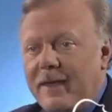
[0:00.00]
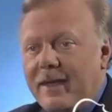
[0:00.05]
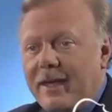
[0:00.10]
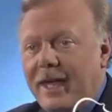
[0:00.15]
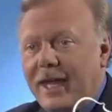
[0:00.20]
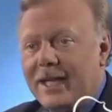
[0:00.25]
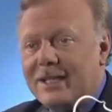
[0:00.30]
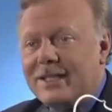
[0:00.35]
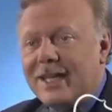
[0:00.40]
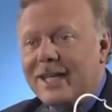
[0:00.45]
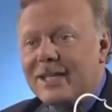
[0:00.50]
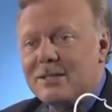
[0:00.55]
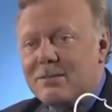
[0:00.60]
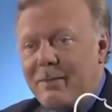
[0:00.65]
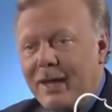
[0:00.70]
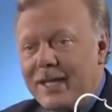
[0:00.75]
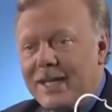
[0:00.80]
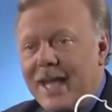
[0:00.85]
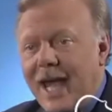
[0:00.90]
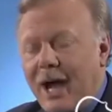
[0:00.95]
It takes
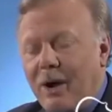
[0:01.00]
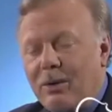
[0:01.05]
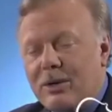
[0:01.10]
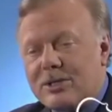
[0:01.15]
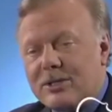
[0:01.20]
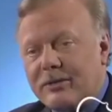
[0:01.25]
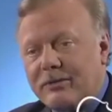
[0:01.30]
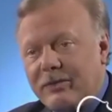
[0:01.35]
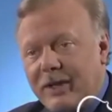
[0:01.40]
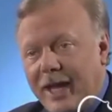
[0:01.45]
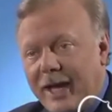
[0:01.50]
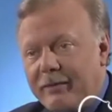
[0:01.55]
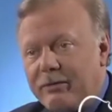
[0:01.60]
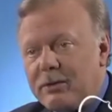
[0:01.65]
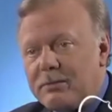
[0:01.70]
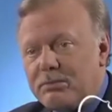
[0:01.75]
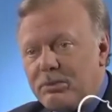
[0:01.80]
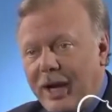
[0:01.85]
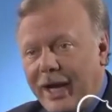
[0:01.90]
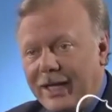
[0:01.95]
many hours of careful
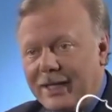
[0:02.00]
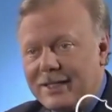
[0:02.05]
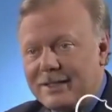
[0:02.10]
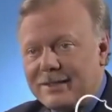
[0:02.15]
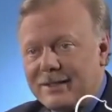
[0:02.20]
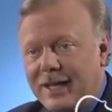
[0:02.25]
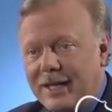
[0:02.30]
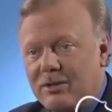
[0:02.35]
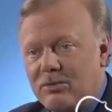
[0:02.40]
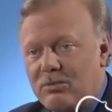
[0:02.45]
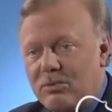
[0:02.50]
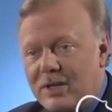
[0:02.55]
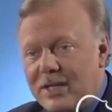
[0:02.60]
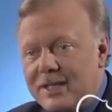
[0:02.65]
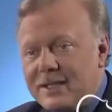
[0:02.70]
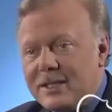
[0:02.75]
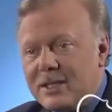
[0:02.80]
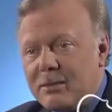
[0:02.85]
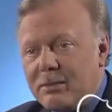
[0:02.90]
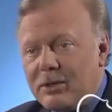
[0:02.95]
practice and
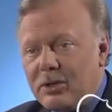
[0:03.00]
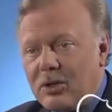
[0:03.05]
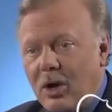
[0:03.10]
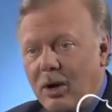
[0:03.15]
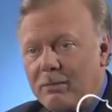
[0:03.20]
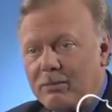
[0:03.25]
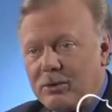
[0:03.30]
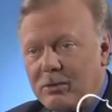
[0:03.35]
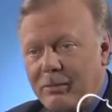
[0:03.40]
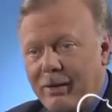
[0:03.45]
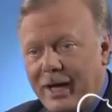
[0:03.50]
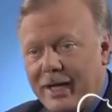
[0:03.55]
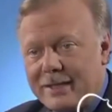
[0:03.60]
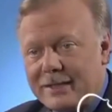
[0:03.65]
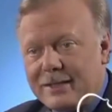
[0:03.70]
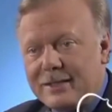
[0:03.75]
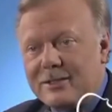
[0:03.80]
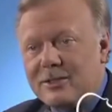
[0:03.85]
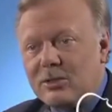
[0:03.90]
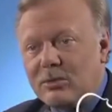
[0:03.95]
reasonable
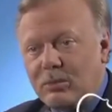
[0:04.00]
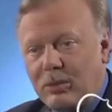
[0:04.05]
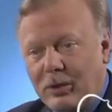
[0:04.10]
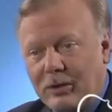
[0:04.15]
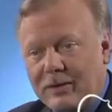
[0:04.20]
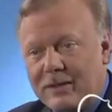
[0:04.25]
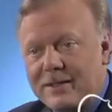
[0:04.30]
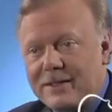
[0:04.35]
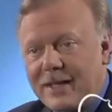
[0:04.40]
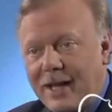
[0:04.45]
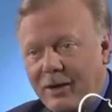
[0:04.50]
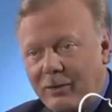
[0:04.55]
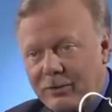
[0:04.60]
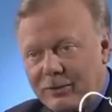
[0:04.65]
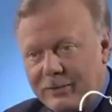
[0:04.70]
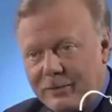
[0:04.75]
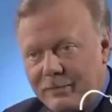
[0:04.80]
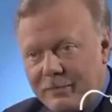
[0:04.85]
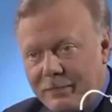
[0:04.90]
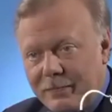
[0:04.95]
compromises to work this
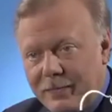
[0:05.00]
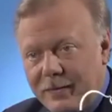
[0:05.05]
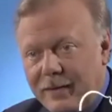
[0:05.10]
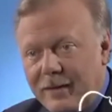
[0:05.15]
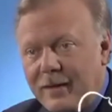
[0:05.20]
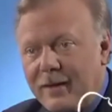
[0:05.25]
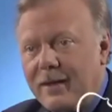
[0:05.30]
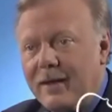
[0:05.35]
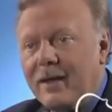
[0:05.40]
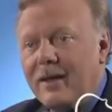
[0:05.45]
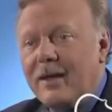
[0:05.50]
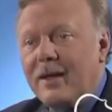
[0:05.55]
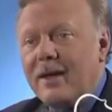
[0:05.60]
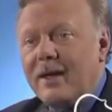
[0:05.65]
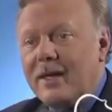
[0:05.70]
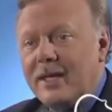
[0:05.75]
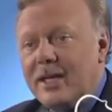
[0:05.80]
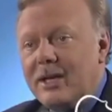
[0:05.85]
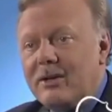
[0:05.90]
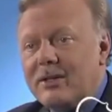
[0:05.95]
out.
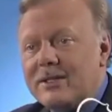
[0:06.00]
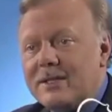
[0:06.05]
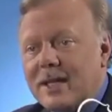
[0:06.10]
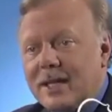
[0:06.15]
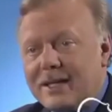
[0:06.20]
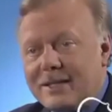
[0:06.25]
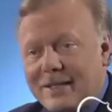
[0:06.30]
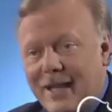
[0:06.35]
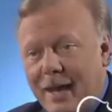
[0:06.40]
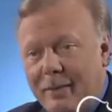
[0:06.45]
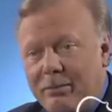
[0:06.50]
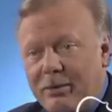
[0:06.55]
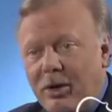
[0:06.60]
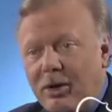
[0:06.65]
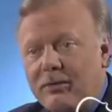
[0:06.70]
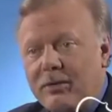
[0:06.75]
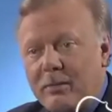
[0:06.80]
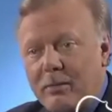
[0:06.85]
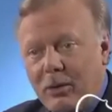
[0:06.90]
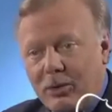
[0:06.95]
Here is an example
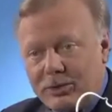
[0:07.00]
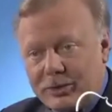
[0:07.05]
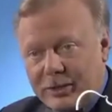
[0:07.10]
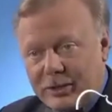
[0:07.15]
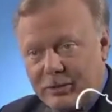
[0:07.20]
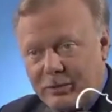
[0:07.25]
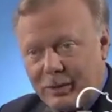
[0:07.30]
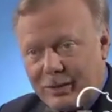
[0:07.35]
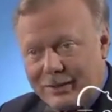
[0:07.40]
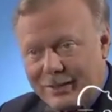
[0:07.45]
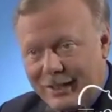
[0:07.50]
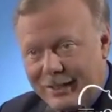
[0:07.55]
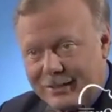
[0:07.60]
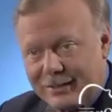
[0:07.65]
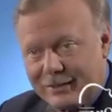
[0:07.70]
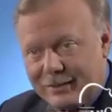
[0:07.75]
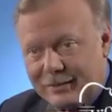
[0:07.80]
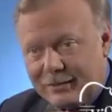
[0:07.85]
of a Mozart quartet.